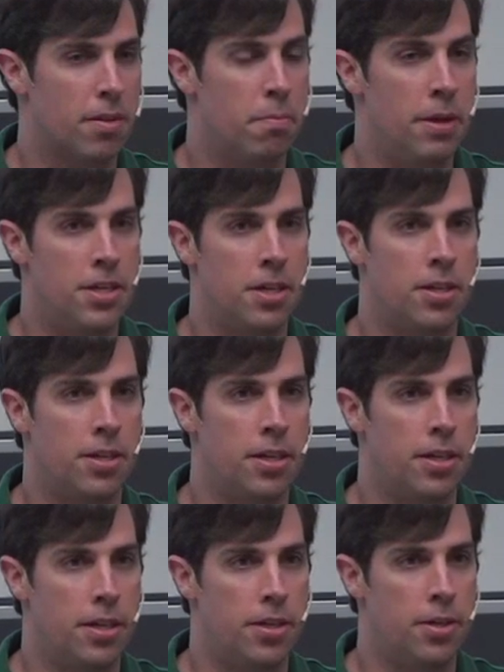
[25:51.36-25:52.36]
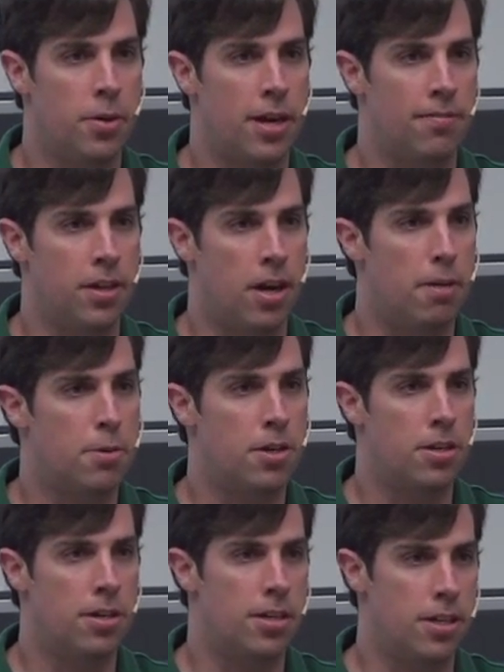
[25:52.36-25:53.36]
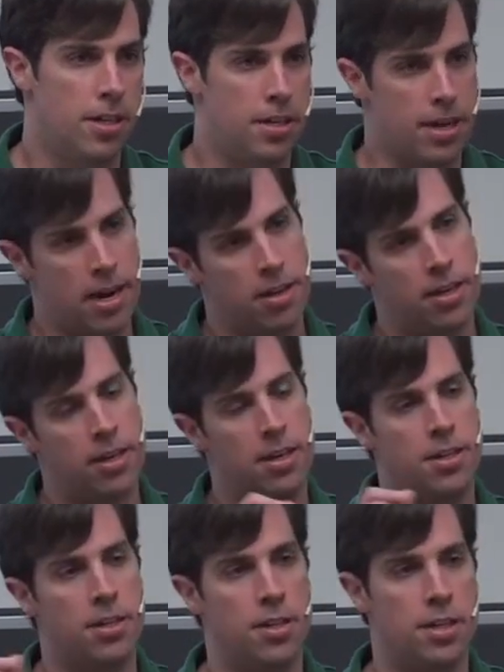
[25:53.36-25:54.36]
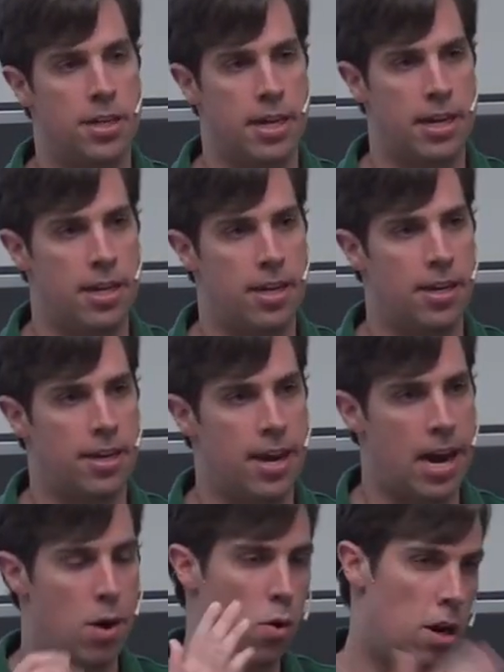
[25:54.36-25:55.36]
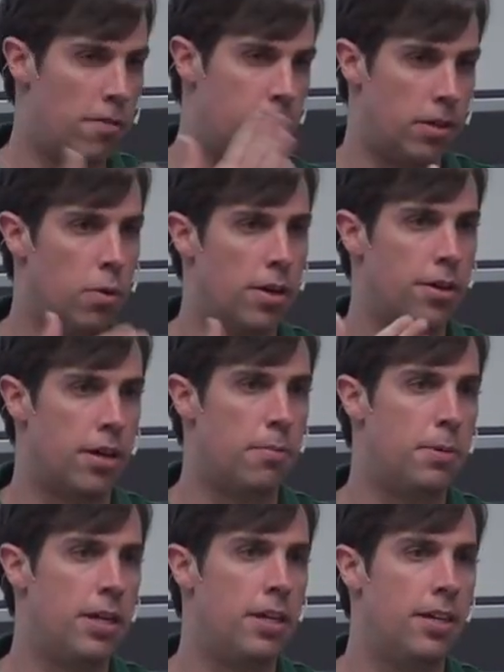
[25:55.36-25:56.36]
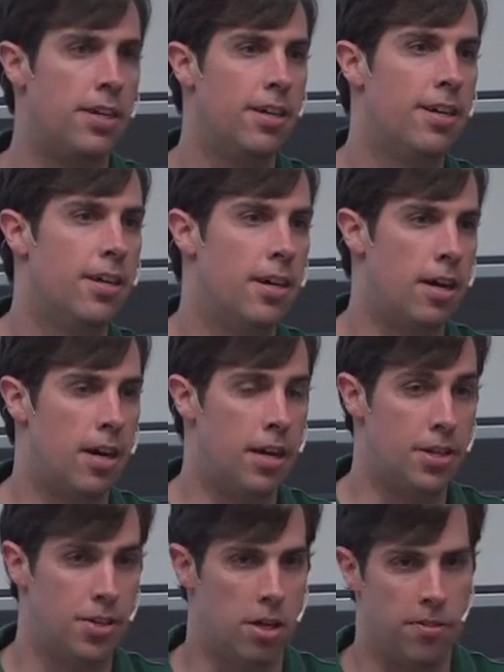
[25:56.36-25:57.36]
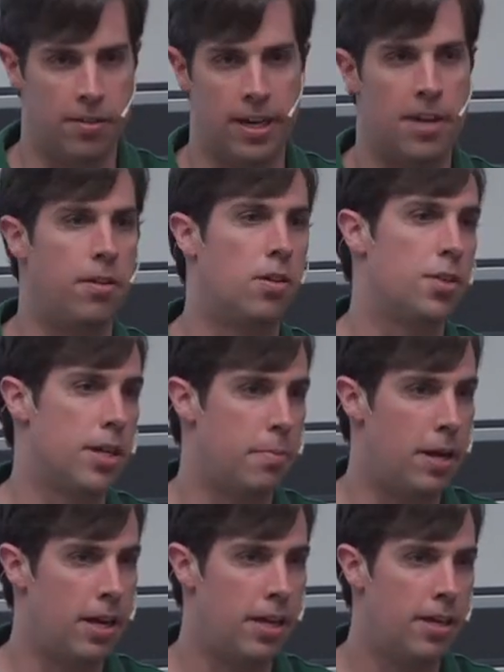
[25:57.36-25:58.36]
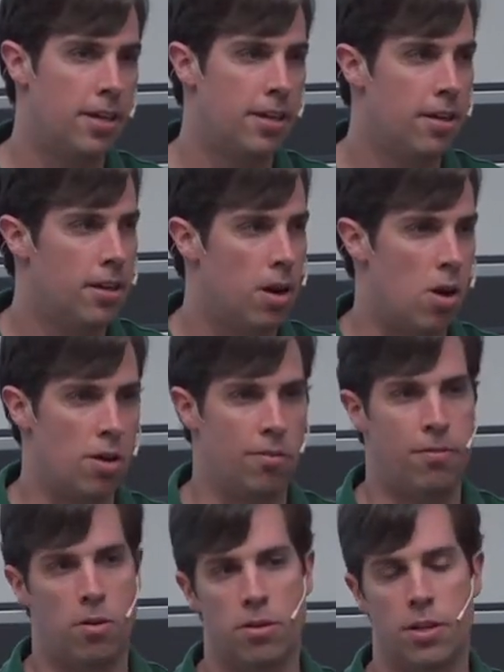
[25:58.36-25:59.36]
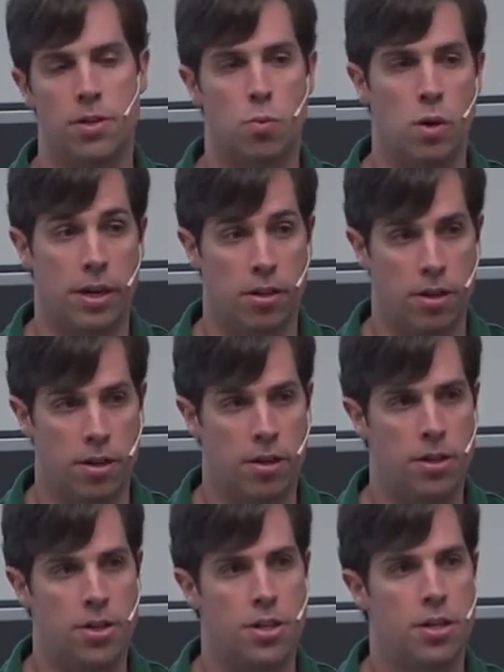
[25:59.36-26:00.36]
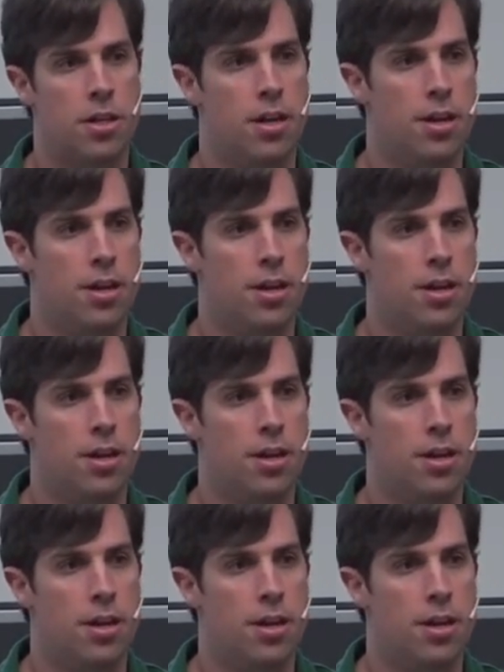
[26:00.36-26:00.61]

Basically, you have the option to dial it to say how often you want it to update. It's solving F equals MA. Our default is 1 kilohertz.